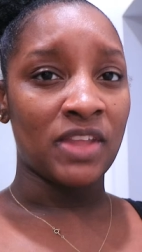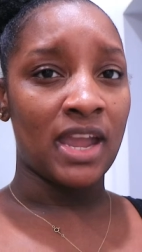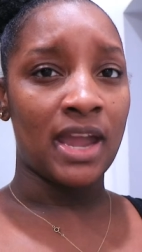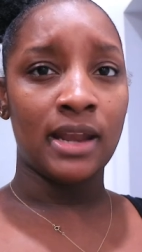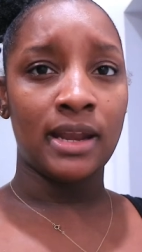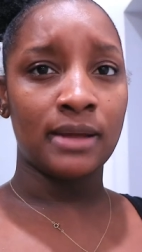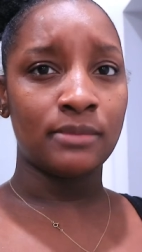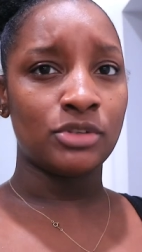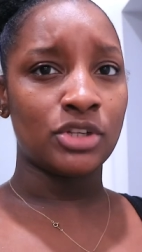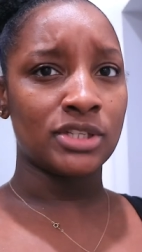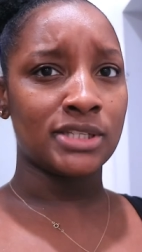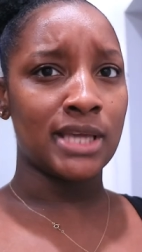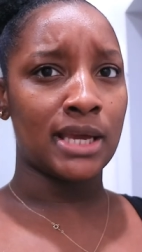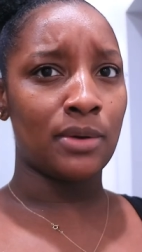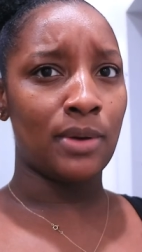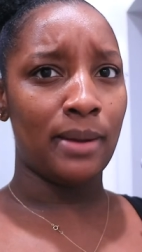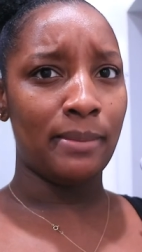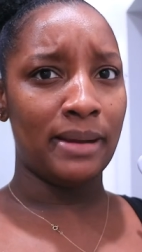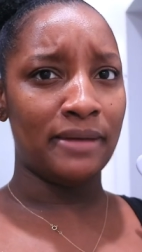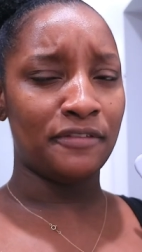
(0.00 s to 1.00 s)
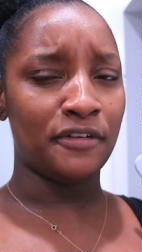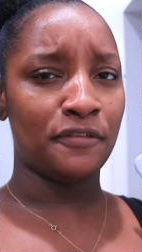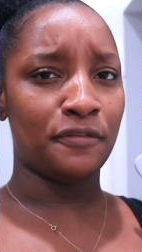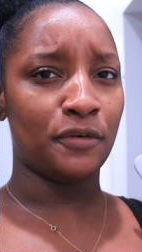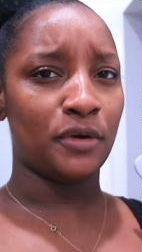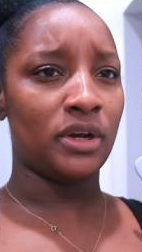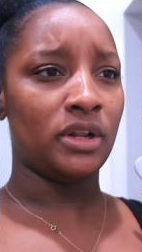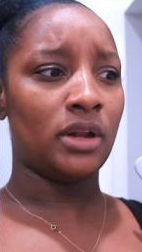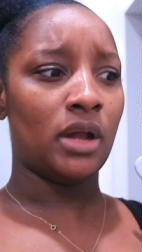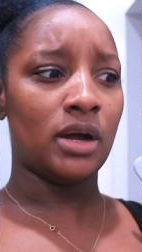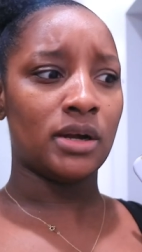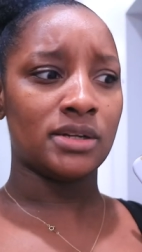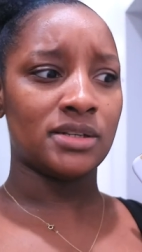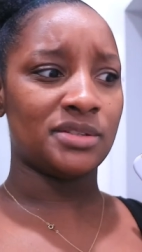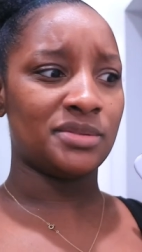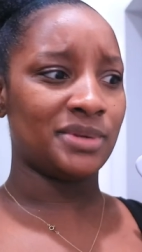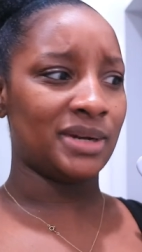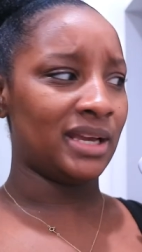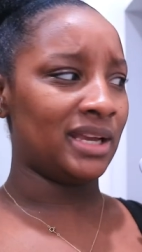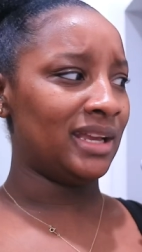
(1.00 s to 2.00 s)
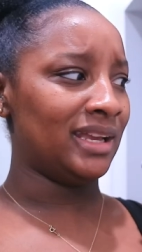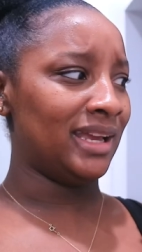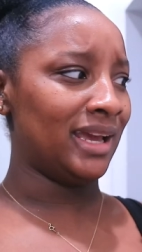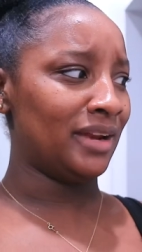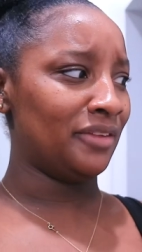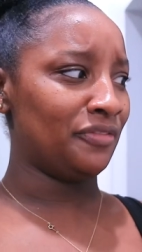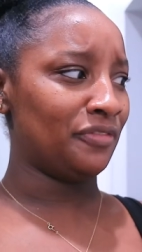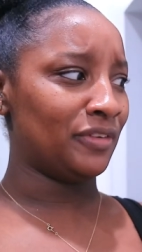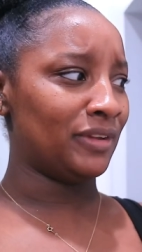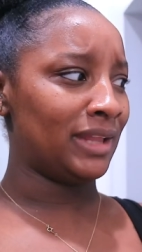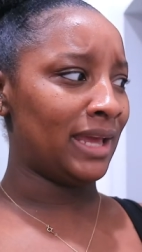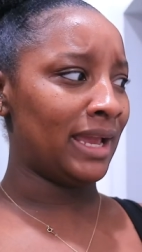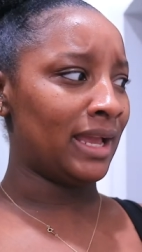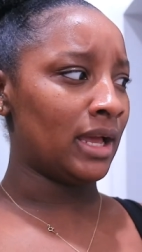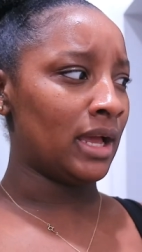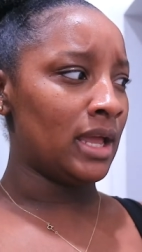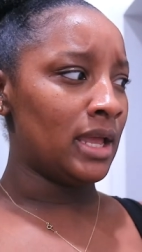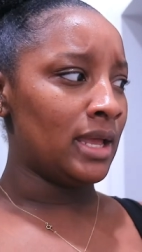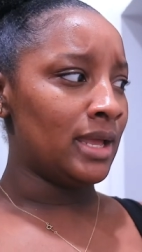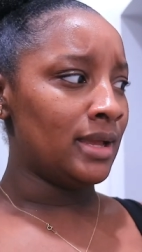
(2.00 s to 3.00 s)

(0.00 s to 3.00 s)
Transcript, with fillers: and I'm just like, why am I for forty dollars when I can get it for like